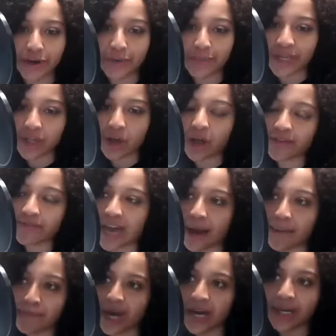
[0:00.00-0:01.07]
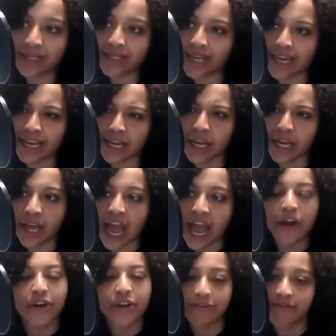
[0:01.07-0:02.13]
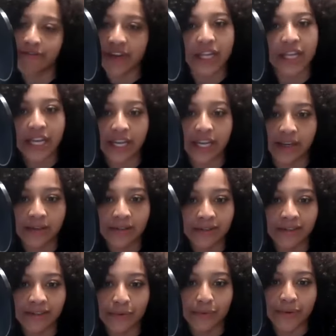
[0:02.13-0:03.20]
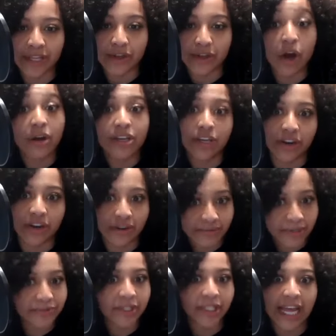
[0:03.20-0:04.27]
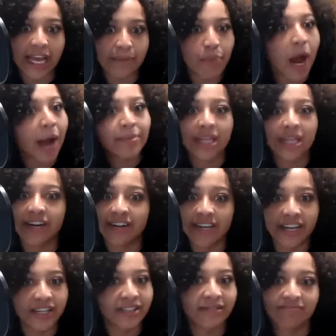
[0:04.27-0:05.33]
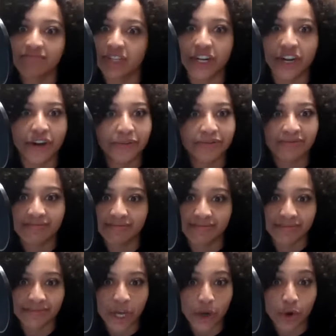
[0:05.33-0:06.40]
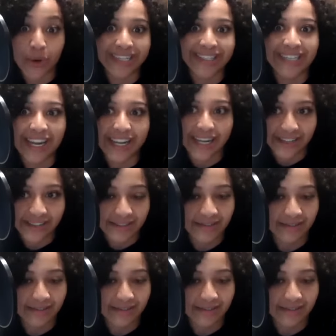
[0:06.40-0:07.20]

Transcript: with all of that buzz, like how are you feeling with all, it was like popularity in, a quick second.